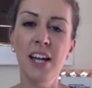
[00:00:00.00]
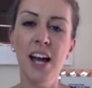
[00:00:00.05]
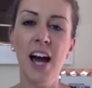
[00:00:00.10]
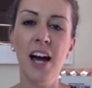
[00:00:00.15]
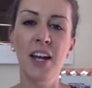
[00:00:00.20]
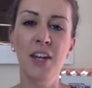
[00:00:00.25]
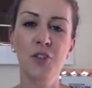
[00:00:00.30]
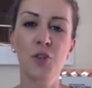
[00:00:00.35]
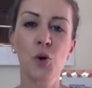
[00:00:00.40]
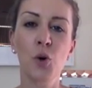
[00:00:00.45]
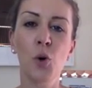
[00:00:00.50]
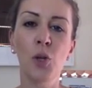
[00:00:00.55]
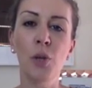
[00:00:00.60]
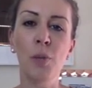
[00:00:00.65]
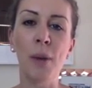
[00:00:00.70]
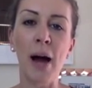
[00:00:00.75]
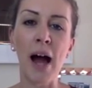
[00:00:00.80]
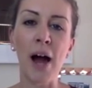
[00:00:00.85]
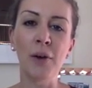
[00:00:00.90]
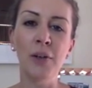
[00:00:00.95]
And it's all
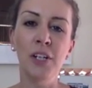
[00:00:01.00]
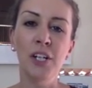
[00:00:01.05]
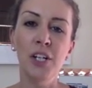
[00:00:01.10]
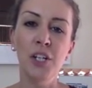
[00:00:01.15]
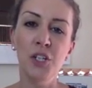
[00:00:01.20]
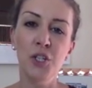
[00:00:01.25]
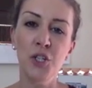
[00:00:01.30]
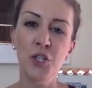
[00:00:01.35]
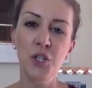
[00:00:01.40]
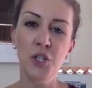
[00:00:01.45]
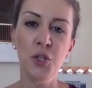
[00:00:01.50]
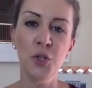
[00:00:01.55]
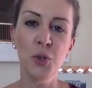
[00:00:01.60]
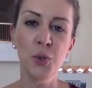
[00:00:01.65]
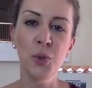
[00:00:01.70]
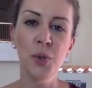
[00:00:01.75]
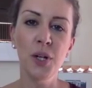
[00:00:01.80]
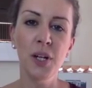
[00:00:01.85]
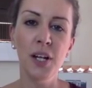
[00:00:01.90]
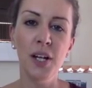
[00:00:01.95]
about
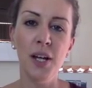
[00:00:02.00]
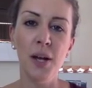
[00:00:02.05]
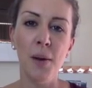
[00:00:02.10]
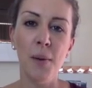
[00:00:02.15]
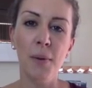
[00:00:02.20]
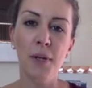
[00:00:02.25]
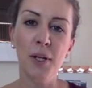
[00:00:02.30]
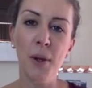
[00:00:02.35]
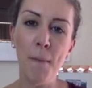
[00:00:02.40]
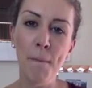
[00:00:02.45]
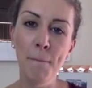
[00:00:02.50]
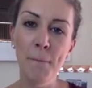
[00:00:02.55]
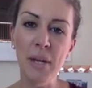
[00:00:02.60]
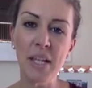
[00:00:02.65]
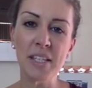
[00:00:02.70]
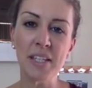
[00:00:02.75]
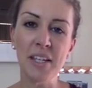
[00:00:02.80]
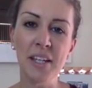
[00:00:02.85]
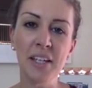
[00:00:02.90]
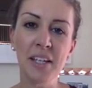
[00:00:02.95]
you
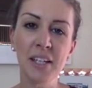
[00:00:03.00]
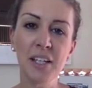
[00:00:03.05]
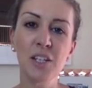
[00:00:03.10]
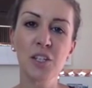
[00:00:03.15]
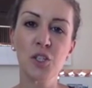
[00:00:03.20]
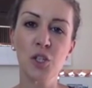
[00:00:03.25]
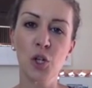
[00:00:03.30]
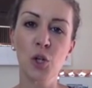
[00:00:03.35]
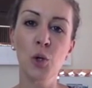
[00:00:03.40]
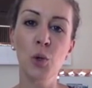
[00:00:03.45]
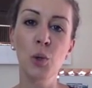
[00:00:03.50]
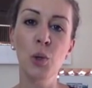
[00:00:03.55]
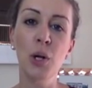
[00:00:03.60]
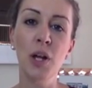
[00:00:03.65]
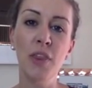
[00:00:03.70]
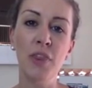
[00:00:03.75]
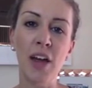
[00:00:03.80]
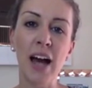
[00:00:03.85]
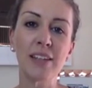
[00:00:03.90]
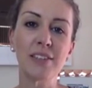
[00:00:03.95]
committing to
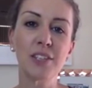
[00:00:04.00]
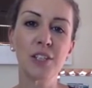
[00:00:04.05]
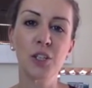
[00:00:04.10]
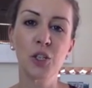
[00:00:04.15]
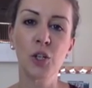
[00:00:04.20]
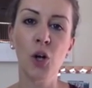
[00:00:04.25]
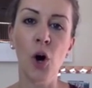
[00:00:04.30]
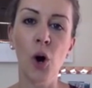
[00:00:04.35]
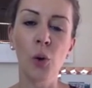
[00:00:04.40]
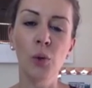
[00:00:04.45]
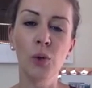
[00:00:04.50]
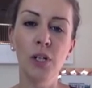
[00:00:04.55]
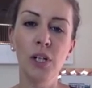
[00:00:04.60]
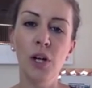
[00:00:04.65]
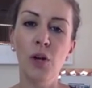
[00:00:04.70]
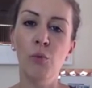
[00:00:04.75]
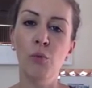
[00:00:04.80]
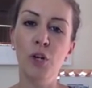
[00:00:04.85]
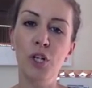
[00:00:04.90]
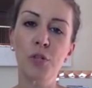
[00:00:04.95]
that goal.
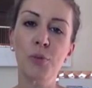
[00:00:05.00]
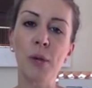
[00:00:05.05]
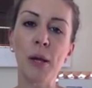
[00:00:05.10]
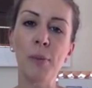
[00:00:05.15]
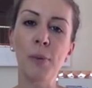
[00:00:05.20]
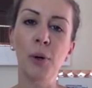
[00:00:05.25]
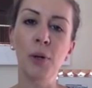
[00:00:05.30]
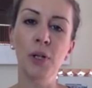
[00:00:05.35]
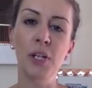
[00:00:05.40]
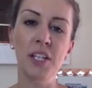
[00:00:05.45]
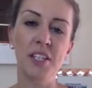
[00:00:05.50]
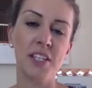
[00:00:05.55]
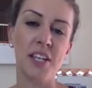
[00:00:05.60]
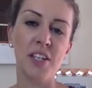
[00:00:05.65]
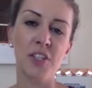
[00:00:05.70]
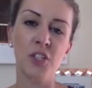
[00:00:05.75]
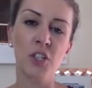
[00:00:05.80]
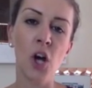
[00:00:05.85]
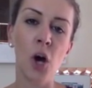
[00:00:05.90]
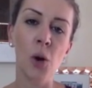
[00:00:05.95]
Rich people, he
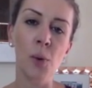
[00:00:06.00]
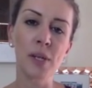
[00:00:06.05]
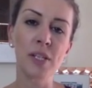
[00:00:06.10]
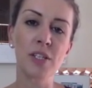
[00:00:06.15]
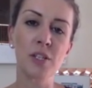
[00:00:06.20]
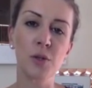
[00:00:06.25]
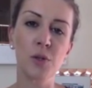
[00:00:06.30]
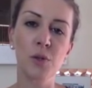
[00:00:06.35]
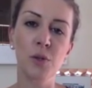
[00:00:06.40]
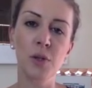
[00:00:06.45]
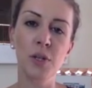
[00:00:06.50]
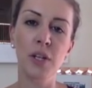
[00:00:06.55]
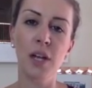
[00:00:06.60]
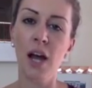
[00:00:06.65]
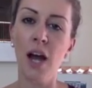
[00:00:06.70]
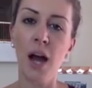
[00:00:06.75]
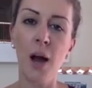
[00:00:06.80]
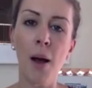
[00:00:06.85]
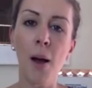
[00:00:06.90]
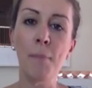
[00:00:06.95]
says, go into
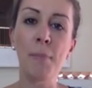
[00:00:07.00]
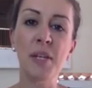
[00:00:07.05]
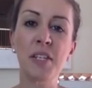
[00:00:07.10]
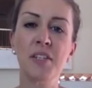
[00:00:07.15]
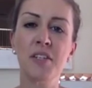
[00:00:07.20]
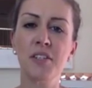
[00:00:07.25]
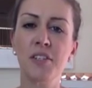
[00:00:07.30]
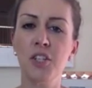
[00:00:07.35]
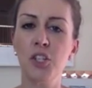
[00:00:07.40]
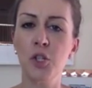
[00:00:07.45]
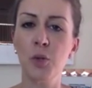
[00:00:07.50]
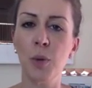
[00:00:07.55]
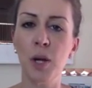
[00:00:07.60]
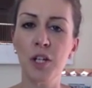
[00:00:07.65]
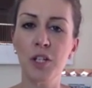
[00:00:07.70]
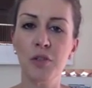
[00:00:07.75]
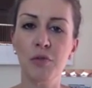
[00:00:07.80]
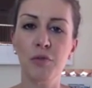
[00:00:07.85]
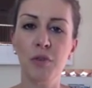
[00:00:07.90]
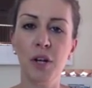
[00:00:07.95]
a business
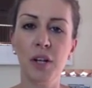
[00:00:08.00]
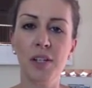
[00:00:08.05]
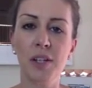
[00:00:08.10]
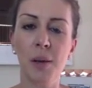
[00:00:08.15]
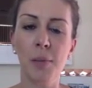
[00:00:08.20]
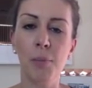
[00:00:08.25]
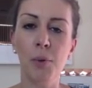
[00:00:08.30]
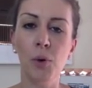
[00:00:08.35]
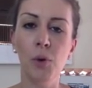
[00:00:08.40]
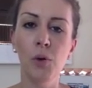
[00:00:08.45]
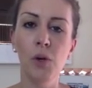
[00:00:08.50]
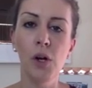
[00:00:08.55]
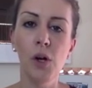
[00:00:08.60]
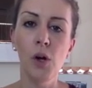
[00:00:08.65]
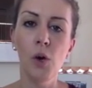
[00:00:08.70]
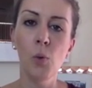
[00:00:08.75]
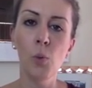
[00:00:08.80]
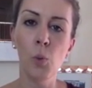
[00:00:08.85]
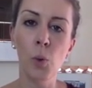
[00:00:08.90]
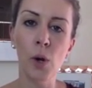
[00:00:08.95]
situation, for example,
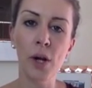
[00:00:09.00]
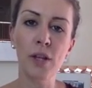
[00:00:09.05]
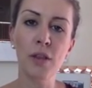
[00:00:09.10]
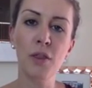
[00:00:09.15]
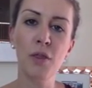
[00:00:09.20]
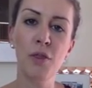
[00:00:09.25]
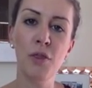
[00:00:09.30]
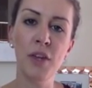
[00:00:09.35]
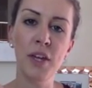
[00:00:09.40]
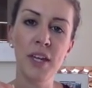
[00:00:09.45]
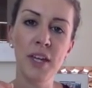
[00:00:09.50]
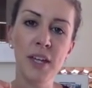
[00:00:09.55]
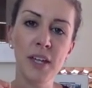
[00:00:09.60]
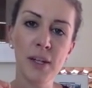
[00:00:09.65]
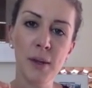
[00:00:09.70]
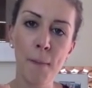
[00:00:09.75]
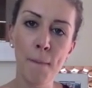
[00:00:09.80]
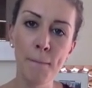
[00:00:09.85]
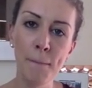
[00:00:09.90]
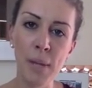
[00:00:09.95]
with the
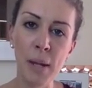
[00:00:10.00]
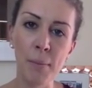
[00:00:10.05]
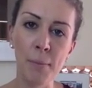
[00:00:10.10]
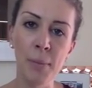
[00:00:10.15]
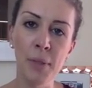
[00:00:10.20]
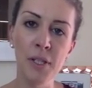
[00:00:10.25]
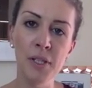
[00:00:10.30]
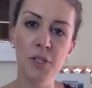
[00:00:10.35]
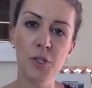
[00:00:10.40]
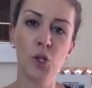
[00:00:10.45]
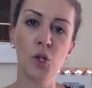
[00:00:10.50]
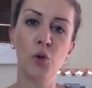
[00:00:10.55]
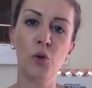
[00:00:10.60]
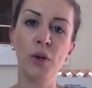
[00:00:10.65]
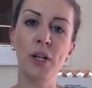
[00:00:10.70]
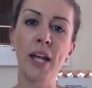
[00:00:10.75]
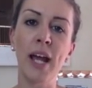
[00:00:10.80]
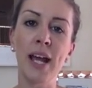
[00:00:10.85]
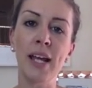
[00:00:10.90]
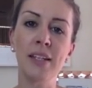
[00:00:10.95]
commitment to
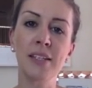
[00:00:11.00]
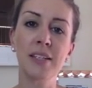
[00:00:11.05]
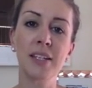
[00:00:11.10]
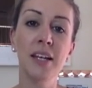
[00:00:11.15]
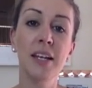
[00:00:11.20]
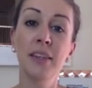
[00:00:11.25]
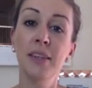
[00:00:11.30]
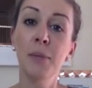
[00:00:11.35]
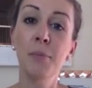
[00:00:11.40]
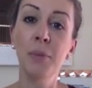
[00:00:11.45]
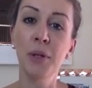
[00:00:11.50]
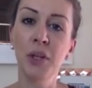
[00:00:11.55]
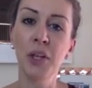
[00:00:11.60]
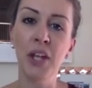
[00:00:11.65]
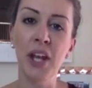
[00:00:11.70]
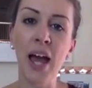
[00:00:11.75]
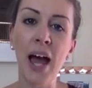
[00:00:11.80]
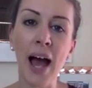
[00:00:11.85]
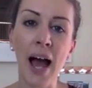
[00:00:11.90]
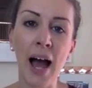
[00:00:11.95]
create the
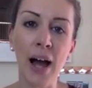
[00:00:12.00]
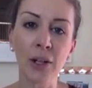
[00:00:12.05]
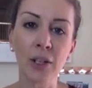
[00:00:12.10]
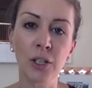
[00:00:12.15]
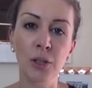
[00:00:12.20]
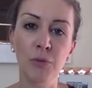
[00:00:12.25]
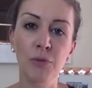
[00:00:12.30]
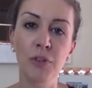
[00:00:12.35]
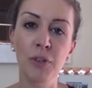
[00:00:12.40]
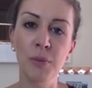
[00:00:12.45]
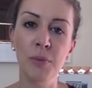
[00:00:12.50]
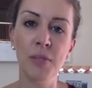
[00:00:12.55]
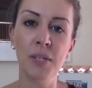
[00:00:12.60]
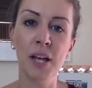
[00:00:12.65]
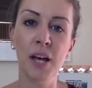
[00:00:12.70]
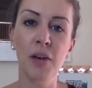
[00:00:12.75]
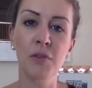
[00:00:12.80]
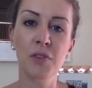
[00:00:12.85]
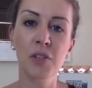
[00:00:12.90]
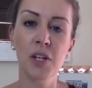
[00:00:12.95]
millionaire outcome for
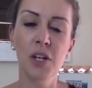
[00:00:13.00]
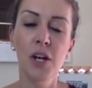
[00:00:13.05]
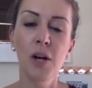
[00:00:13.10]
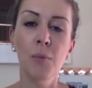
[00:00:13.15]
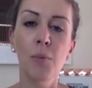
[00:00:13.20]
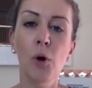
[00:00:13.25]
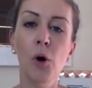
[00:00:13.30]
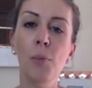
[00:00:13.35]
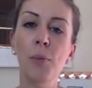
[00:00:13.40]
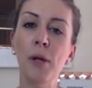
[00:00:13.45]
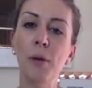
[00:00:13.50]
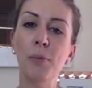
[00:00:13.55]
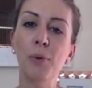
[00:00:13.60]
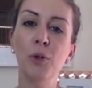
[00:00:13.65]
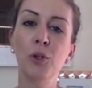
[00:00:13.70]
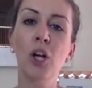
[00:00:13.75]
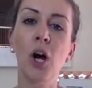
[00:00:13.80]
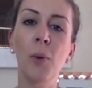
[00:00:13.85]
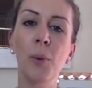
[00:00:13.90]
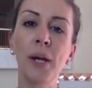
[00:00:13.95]
themselves. Poor
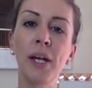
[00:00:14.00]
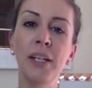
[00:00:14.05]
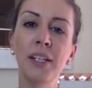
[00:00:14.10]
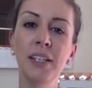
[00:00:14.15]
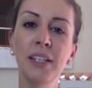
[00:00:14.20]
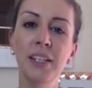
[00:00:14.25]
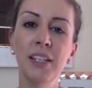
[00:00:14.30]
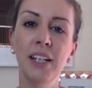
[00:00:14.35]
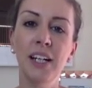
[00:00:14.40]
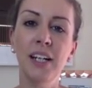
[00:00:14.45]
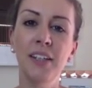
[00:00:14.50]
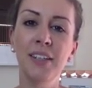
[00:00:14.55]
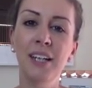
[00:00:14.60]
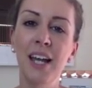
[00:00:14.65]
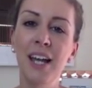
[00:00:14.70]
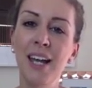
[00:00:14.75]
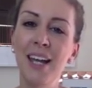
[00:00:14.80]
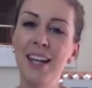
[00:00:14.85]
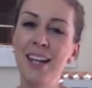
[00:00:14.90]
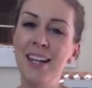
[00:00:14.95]
people go in and
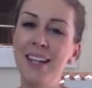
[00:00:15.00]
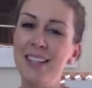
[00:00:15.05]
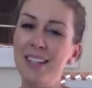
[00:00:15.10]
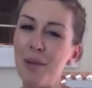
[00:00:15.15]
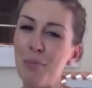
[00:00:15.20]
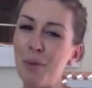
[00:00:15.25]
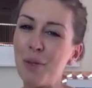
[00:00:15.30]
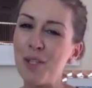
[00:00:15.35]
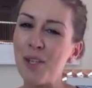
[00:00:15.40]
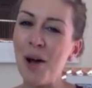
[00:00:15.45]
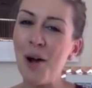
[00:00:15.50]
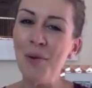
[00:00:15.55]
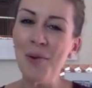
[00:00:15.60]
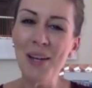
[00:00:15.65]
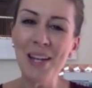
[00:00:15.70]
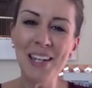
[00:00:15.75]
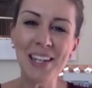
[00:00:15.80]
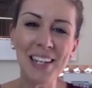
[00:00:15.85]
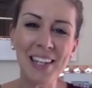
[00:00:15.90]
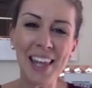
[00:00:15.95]
they dip a toe
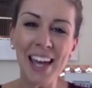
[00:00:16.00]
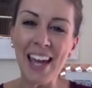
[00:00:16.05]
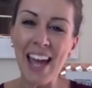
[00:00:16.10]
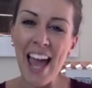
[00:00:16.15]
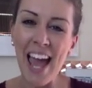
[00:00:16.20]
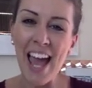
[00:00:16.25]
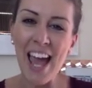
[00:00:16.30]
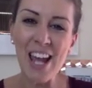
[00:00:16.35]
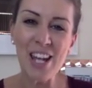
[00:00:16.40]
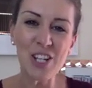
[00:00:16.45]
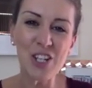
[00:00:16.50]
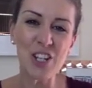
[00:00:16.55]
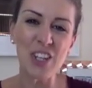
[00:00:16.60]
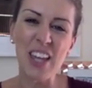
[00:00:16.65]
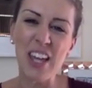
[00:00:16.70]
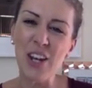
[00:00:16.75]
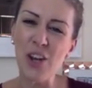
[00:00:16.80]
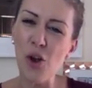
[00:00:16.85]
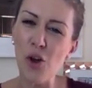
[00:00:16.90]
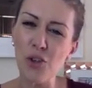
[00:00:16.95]
in and they edge and
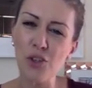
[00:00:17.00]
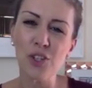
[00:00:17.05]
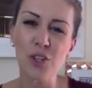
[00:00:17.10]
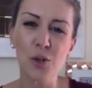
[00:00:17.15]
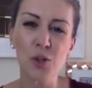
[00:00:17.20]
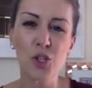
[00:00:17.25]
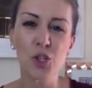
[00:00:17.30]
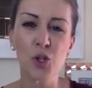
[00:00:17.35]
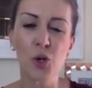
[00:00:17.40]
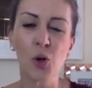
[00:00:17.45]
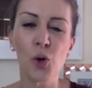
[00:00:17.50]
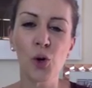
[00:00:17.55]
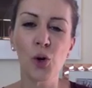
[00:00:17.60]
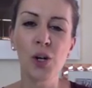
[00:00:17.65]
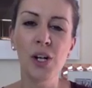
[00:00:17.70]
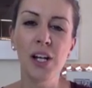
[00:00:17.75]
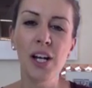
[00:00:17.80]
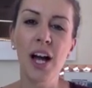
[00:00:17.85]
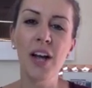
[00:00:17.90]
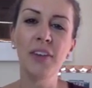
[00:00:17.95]
they're not so
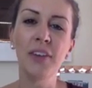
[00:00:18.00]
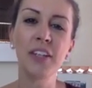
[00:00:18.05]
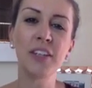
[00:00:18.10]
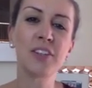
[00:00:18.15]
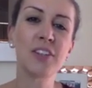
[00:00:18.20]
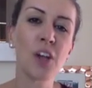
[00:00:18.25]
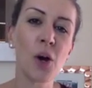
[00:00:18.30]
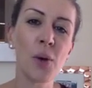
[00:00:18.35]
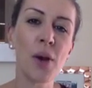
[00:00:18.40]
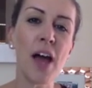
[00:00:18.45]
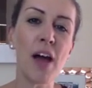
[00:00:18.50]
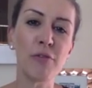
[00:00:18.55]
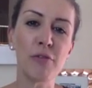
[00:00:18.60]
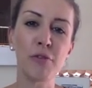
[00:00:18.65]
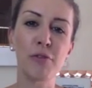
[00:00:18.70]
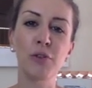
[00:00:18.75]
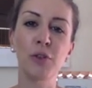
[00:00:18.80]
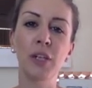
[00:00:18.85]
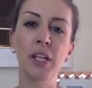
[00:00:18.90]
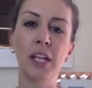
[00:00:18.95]
sure and they don't ever
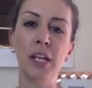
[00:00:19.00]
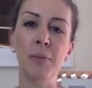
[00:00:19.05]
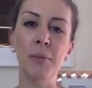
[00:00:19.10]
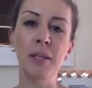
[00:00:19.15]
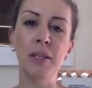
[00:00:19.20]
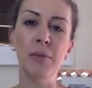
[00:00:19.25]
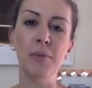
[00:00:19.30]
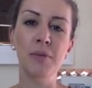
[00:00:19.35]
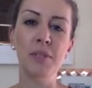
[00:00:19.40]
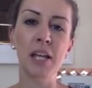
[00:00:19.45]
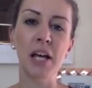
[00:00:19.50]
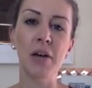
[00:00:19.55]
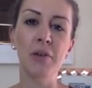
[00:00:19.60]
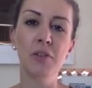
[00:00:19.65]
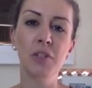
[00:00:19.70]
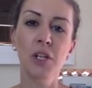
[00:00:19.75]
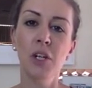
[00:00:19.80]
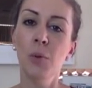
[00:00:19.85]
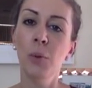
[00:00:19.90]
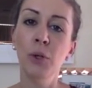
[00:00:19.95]
fully commit
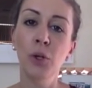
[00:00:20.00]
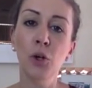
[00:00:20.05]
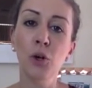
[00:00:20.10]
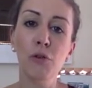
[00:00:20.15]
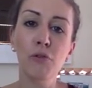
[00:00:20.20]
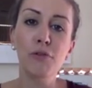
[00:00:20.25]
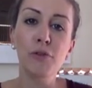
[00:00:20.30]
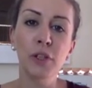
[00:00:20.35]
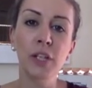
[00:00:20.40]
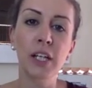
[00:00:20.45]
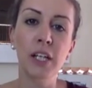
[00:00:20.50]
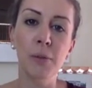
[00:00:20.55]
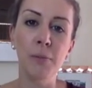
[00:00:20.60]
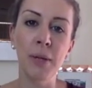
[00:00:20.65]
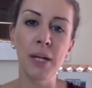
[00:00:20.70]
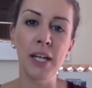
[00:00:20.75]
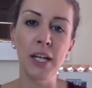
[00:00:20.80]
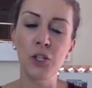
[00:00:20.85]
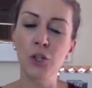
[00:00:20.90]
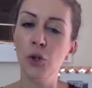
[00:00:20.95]
themselves. When you're not fully
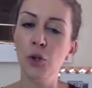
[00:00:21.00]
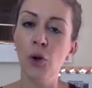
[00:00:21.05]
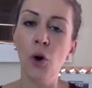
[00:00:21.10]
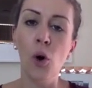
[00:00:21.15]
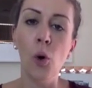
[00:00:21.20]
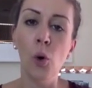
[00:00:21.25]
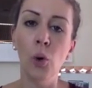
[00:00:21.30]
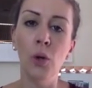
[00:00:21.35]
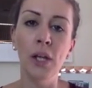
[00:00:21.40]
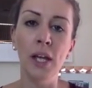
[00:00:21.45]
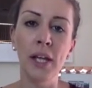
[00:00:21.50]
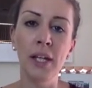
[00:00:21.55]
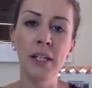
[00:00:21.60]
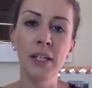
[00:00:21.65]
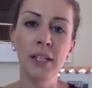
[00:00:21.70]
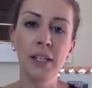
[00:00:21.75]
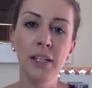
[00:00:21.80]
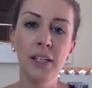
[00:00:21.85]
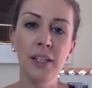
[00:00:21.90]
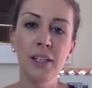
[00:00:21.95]
committed, you're not all in,
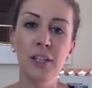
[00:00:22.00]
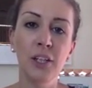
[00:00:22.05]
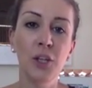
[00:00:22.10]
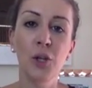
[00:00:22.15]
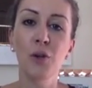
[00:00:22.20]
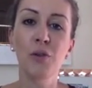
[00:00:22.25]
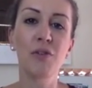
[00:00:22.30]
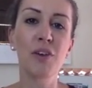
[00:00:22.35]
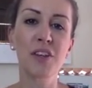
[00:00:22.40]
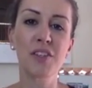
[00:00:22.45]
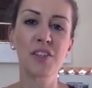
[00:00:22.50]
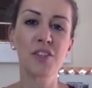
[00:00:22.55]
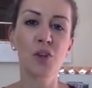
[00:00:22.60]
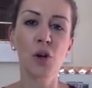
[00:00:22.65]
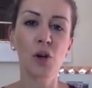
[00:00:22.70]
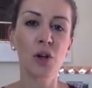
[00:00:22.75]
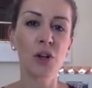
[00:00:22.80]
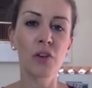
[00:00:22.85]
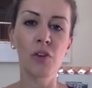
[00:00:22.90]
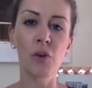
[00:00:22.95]
the universe is
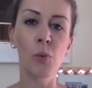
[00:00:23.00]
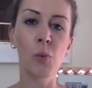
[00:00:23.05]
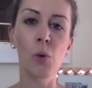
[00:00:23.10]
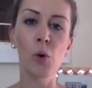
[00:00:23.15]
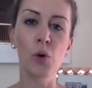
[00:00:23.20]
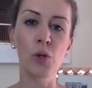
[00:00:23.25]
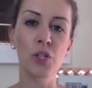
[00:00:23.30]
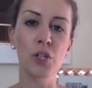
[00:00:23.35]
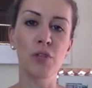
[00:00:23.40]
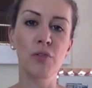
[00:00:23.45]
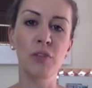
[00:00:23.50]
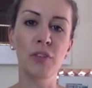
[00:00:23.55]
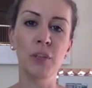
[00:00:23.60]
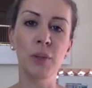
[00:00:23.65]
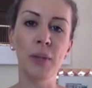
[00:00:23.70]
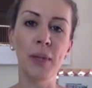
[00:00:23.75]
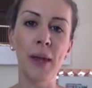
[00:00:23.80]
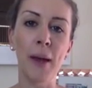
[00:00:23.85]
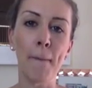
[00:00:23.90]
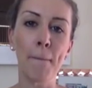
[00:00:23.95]
not going to reward you for
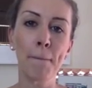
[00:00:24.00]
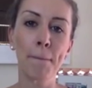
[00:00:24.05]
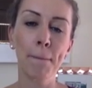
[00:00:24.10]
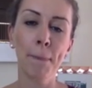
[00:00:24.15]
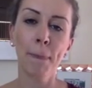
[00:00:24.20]
doing that.